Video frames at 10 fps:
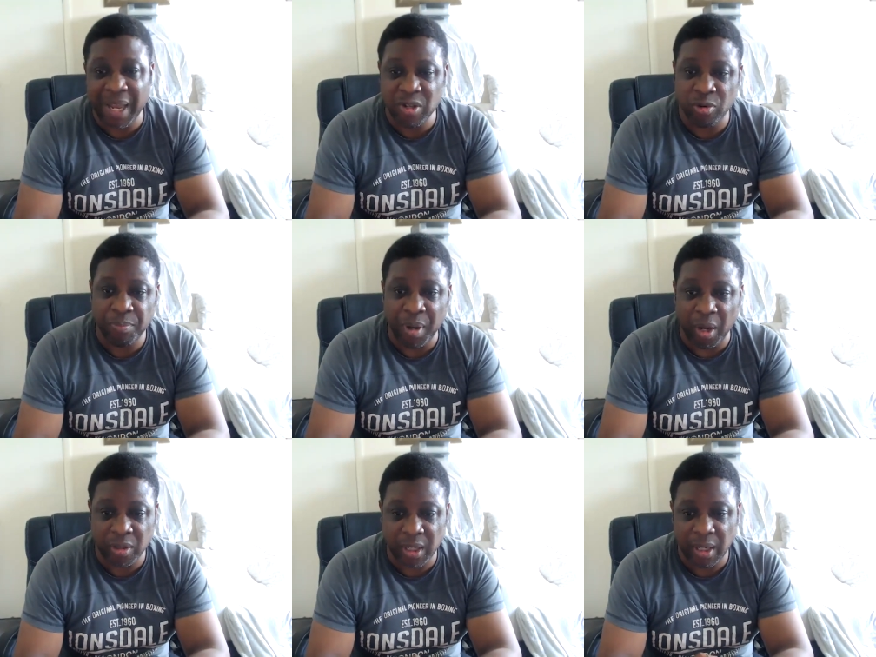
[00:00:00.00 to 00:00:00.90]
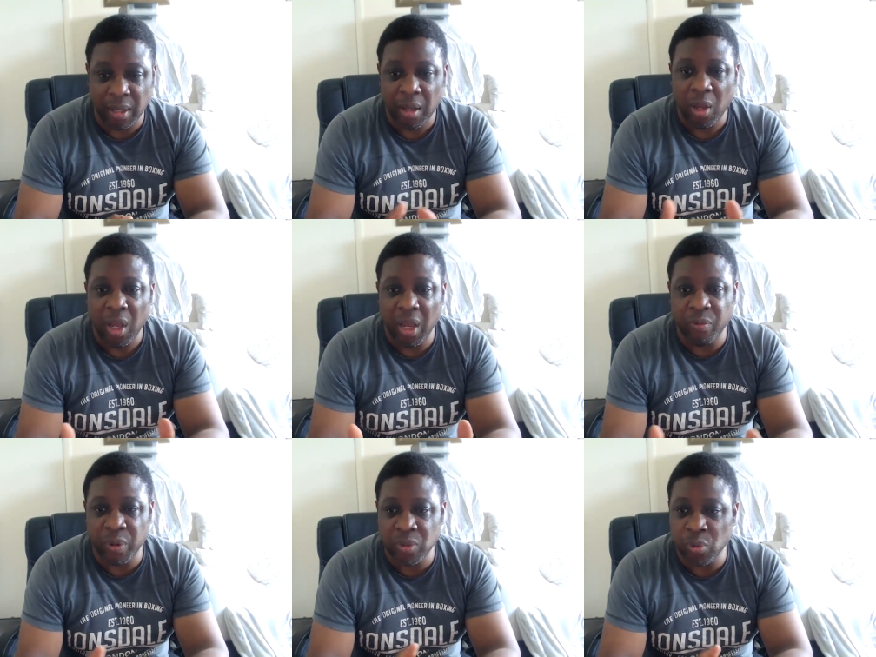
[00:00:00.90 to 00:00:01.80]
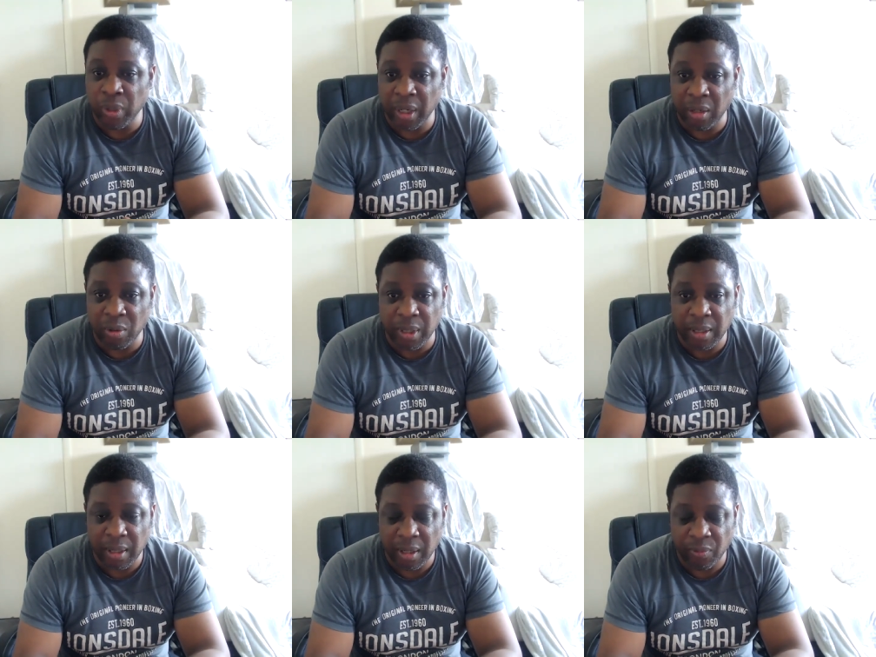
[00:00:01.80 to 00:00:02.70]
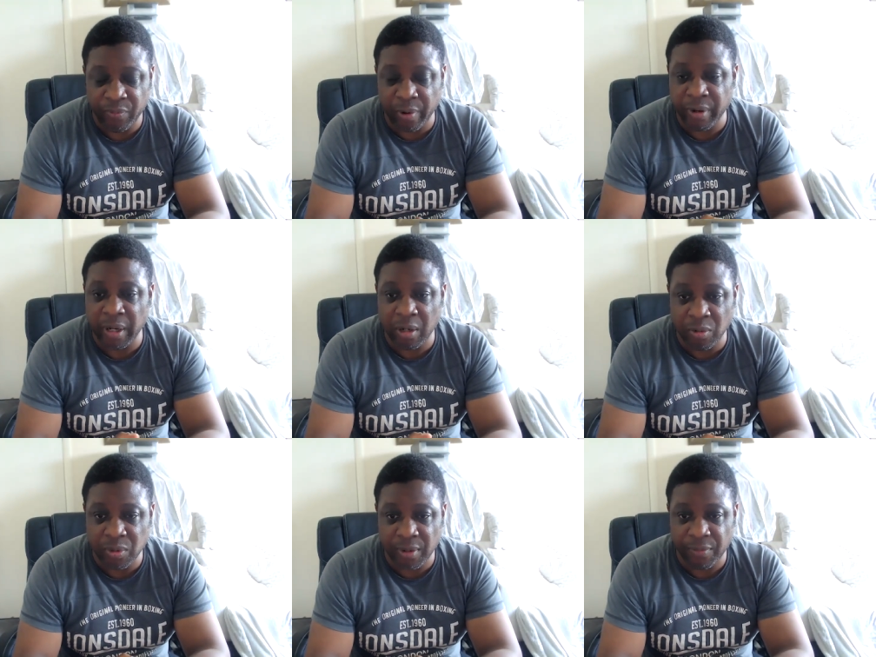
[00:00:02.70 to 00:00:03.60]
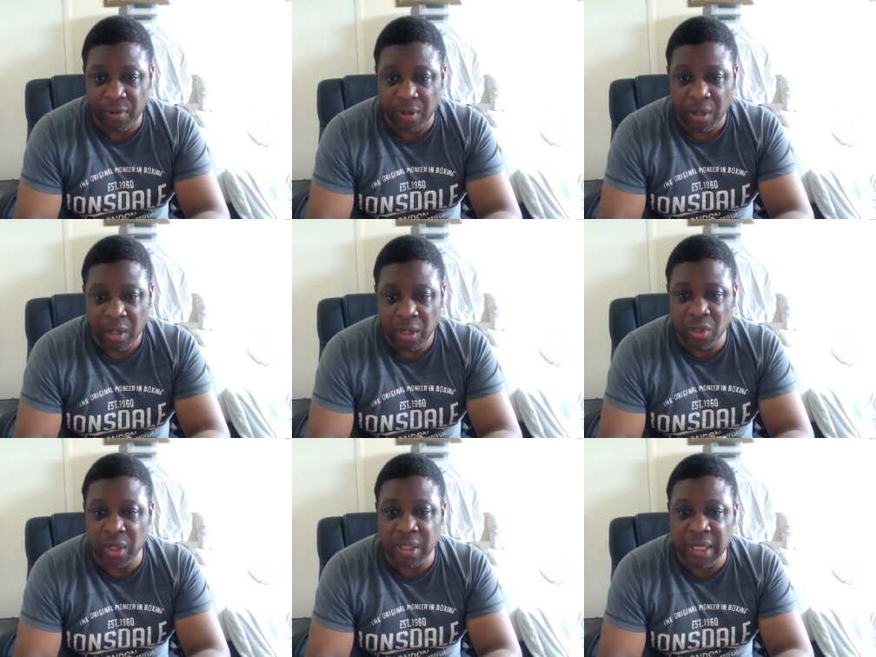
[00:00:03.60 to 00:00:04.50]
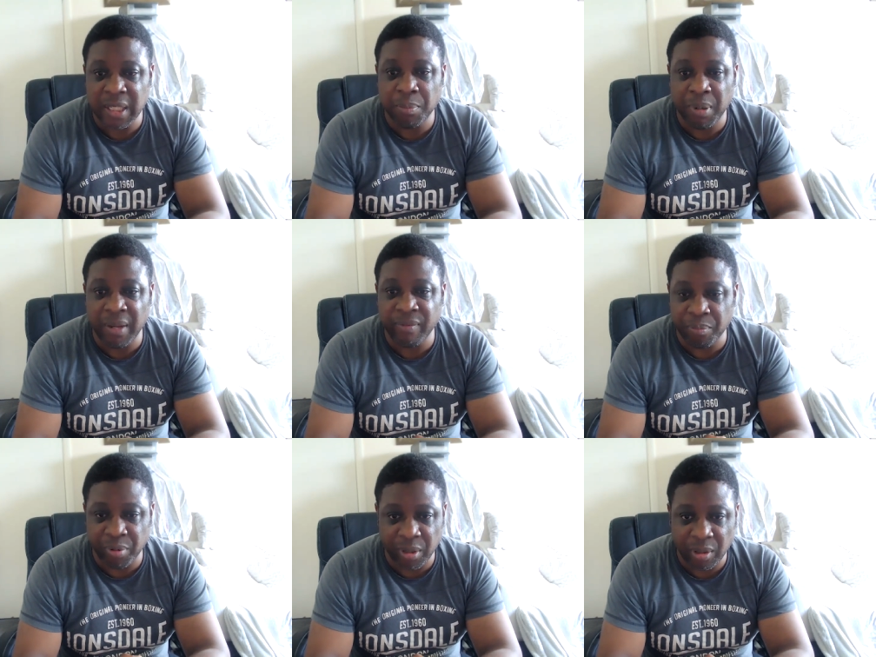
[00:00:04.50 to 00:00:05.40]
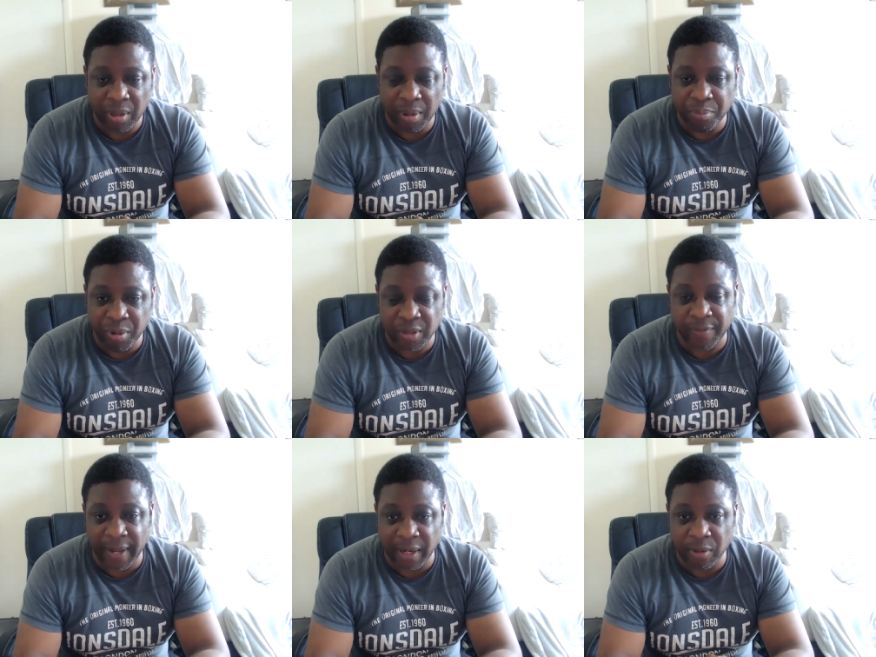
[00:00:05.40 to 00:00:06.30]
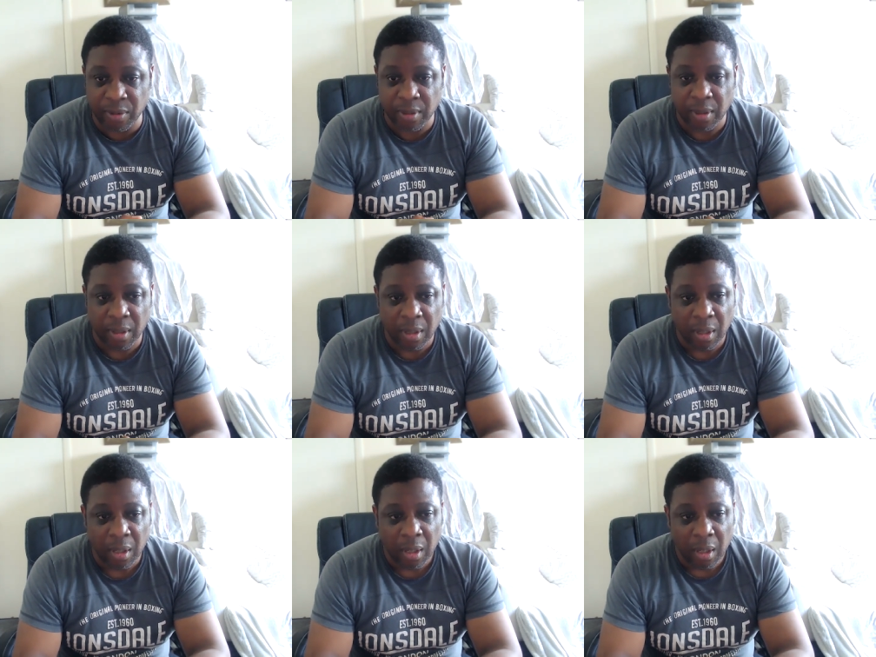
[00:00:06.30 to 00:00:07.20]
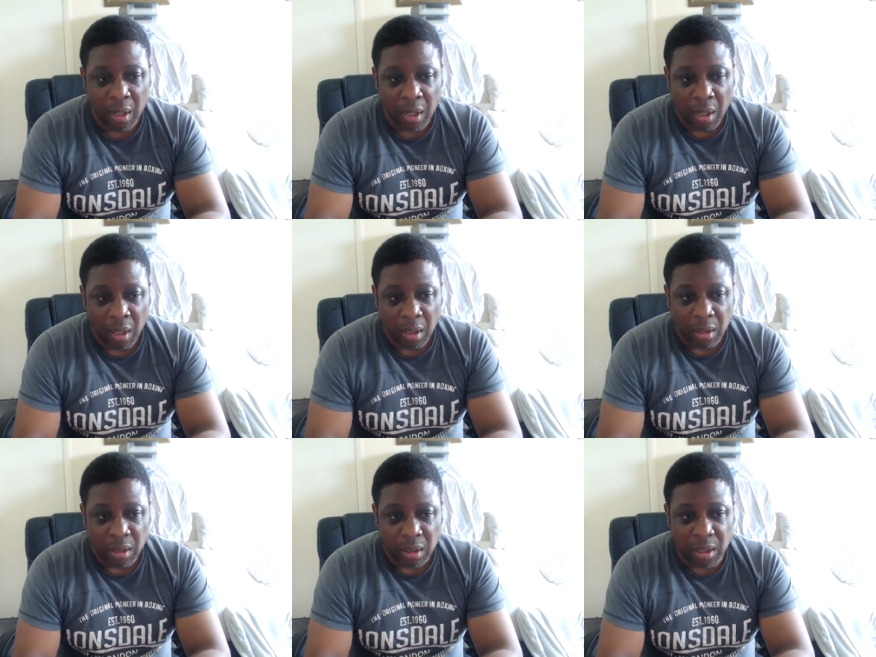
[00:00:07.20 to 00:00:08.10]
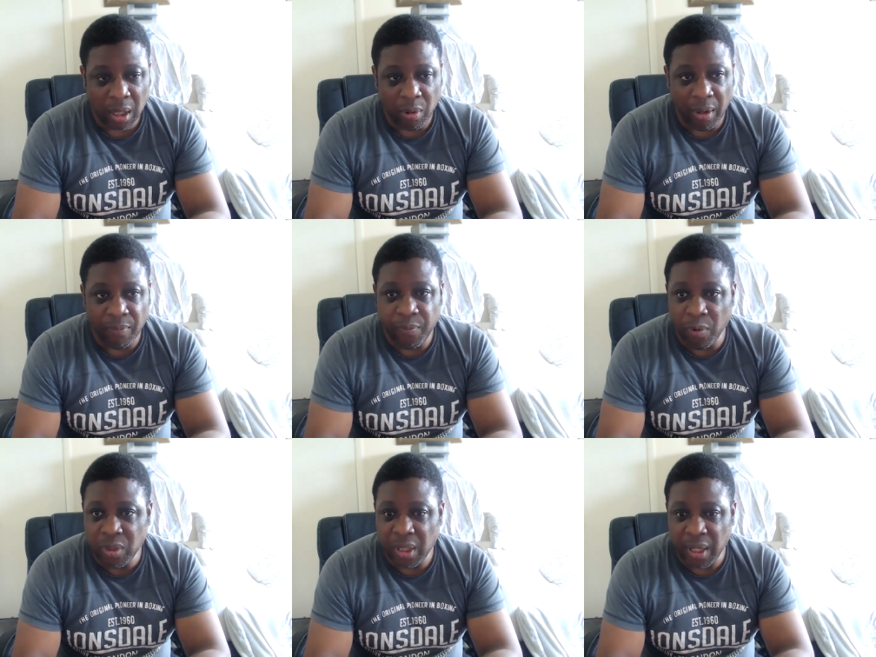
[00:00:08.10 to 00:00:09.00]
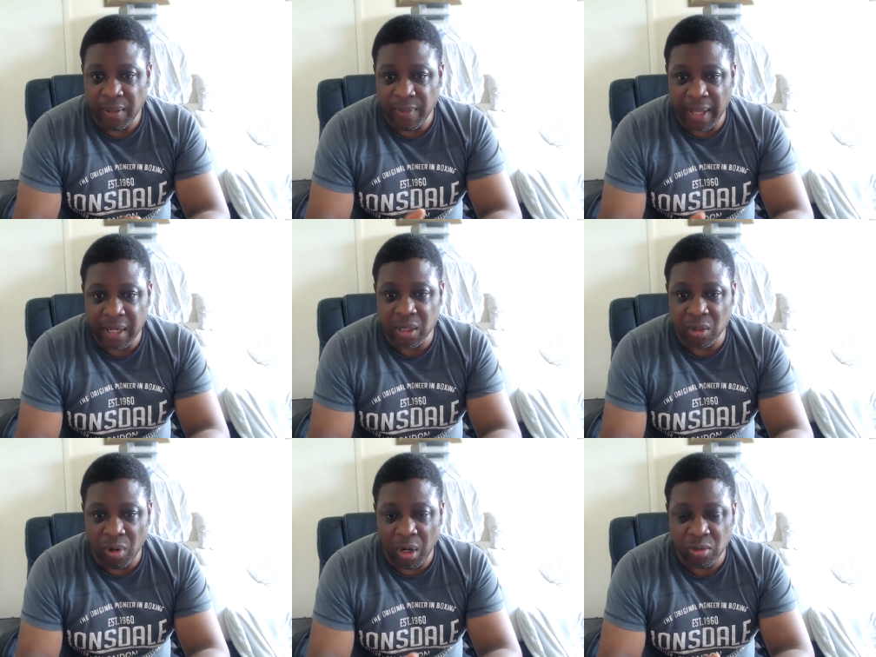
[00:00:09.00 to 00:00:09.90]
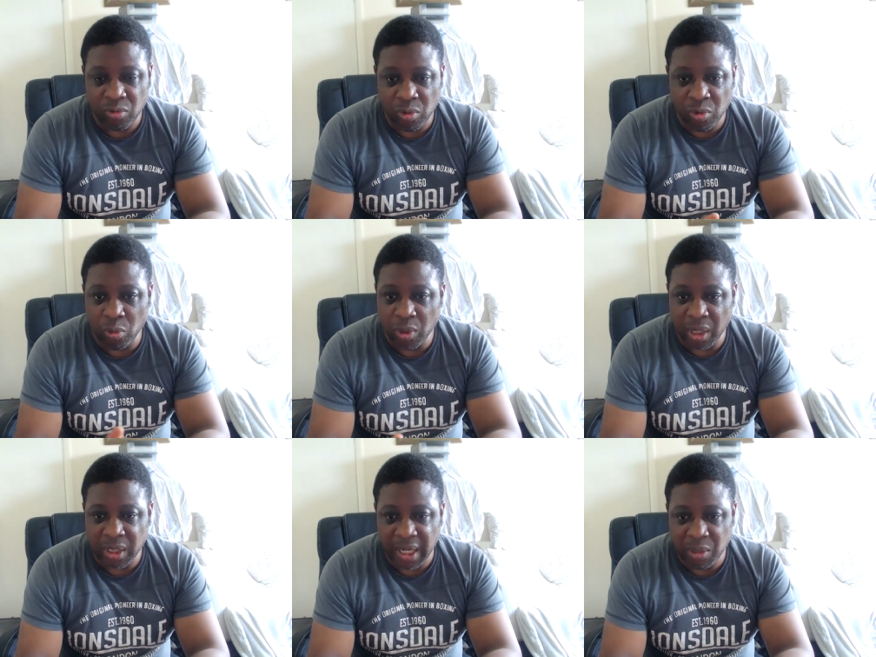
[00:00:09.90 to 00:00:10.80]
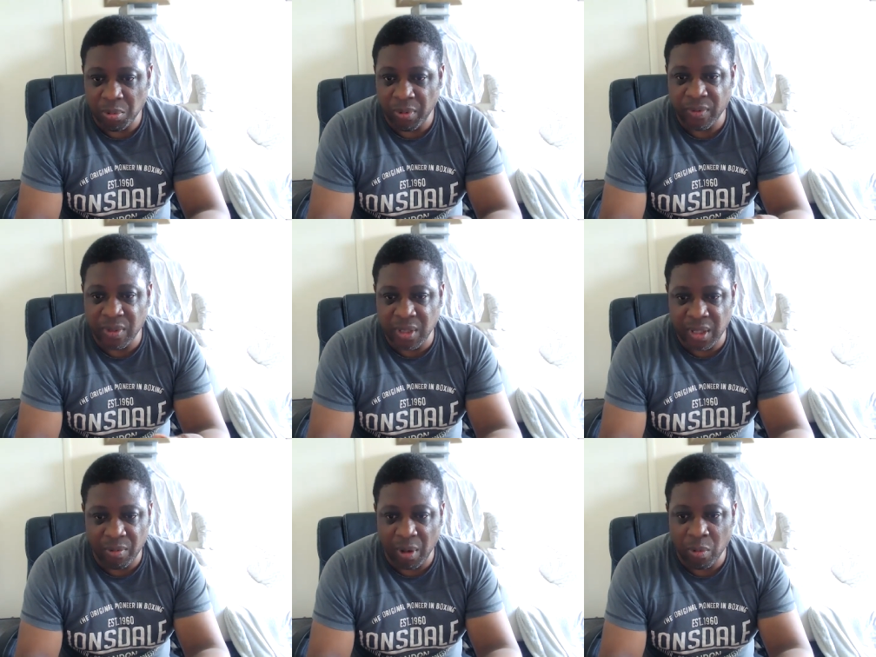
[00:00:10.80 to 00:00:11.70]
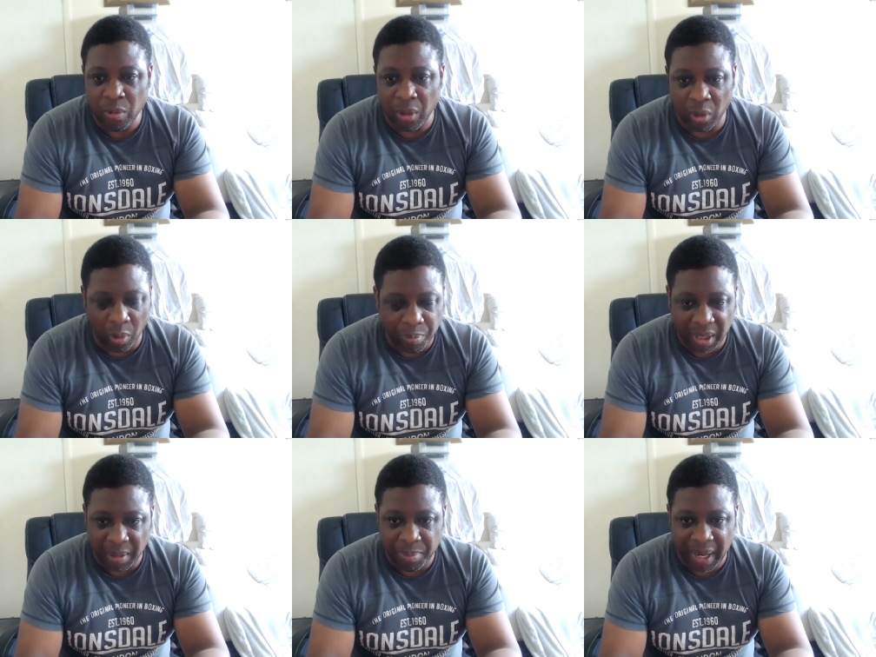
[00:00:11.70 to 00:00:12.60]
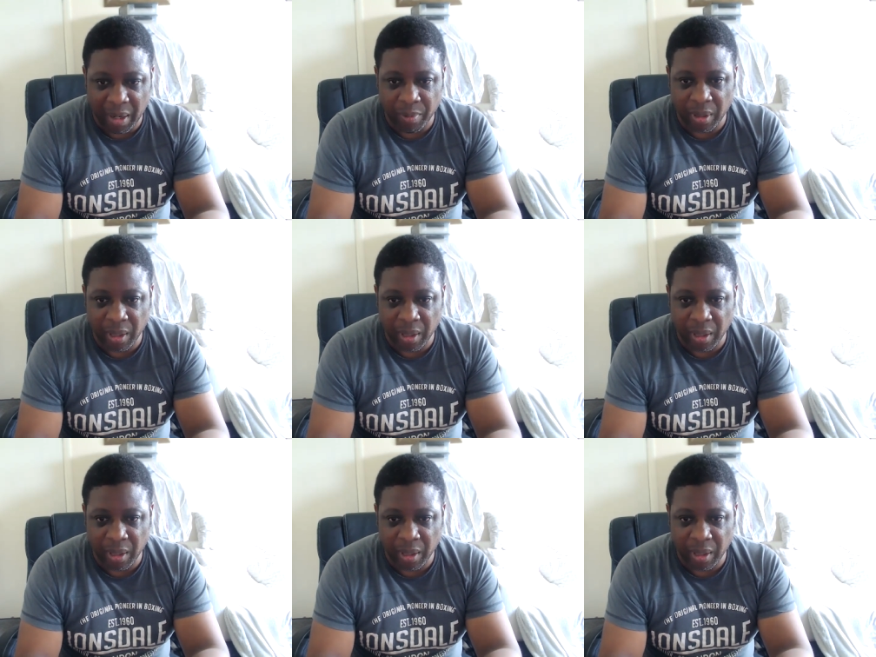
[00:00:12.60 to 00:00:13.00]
Patriot Party, everyone's all included, very inclusive. You just need to believe in Britain and British values. So, unfortunately, that is a grassroots organization with zero lobbying power.